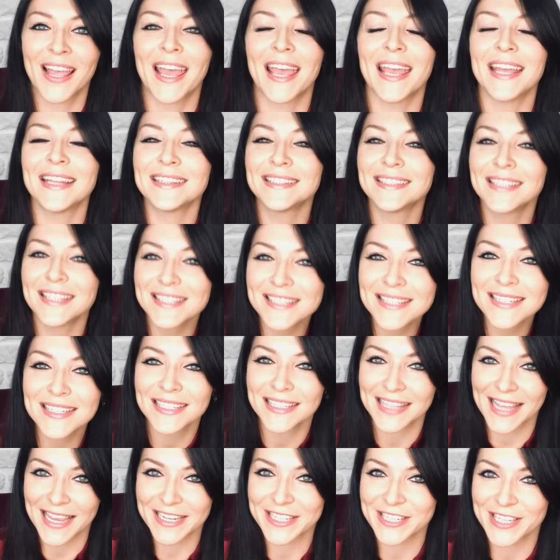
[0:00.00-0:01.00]
In this
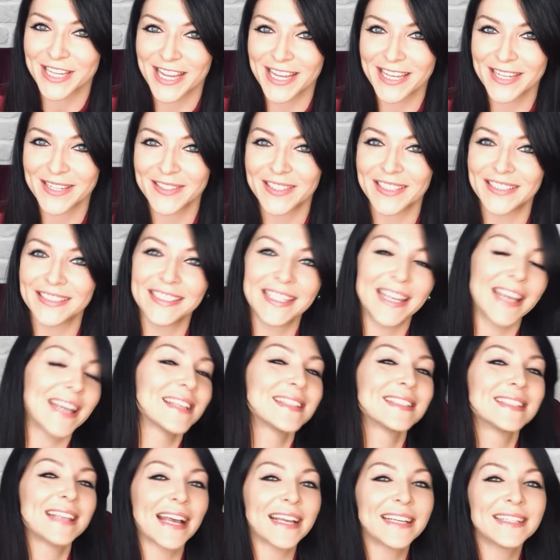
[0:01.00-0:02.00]
collection, the
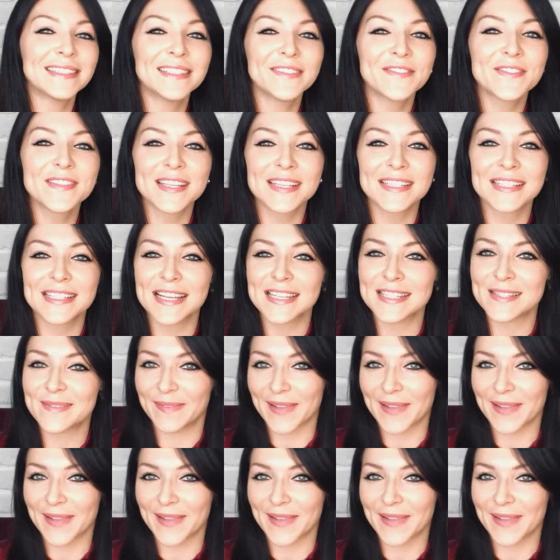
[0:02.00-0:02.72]
executive success